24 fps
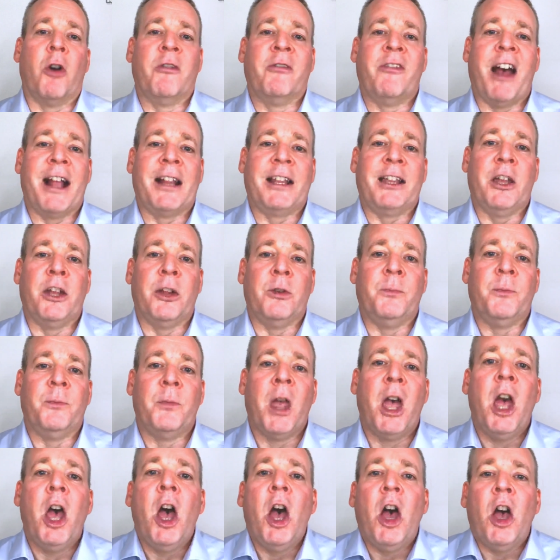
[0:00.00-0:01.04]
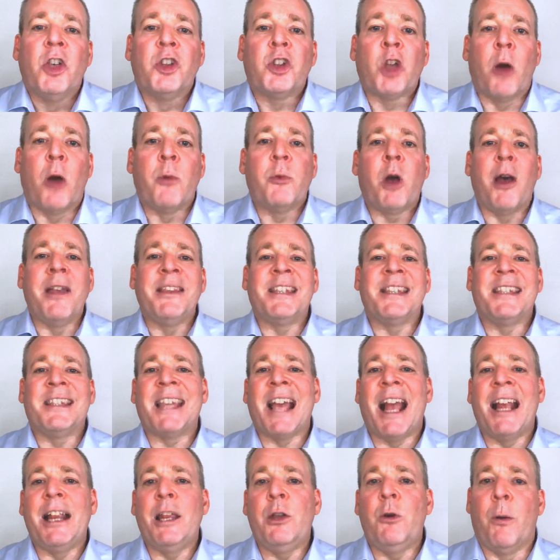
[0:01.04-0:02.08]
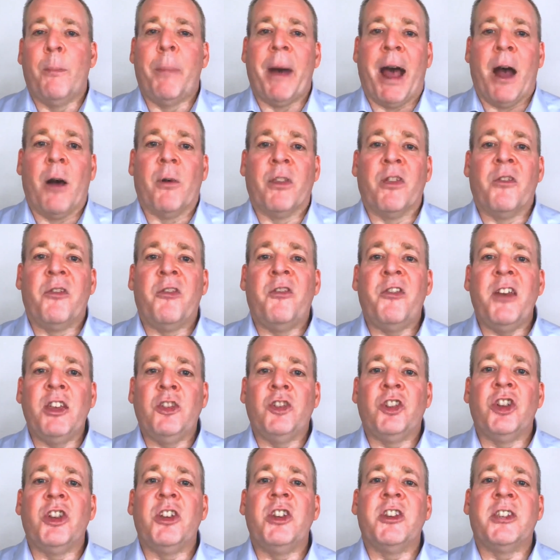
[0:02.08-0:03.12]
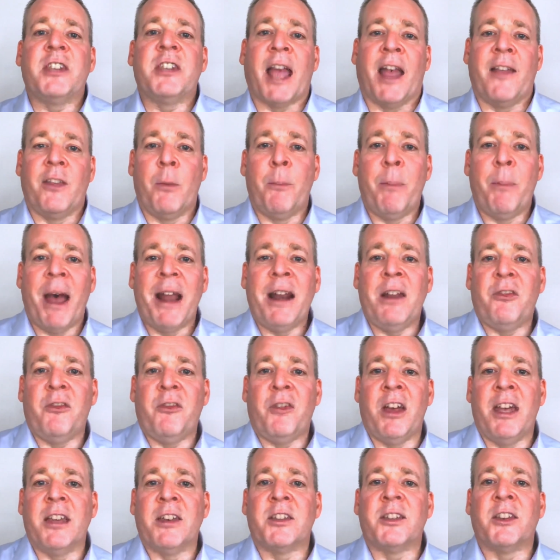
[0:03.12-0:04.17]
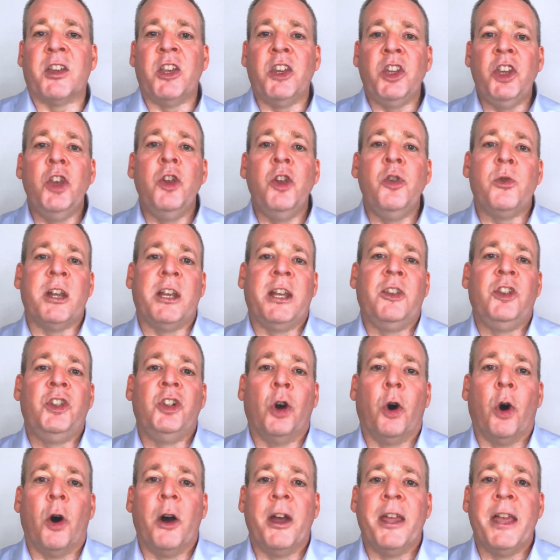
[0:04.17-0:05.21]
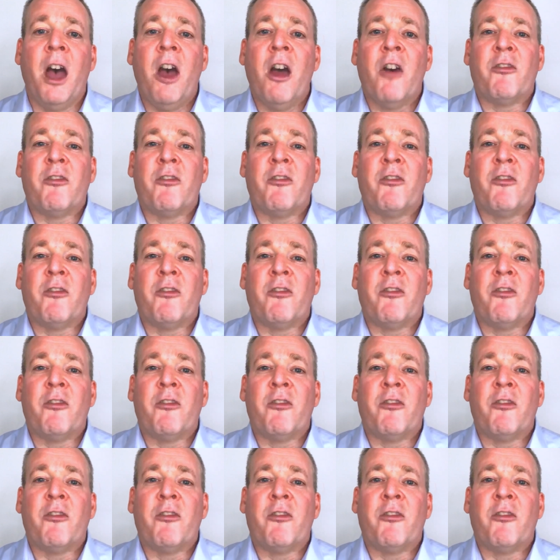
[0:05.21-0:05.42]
value. So I'm going to tell you about the features and the benefits that you can enjoy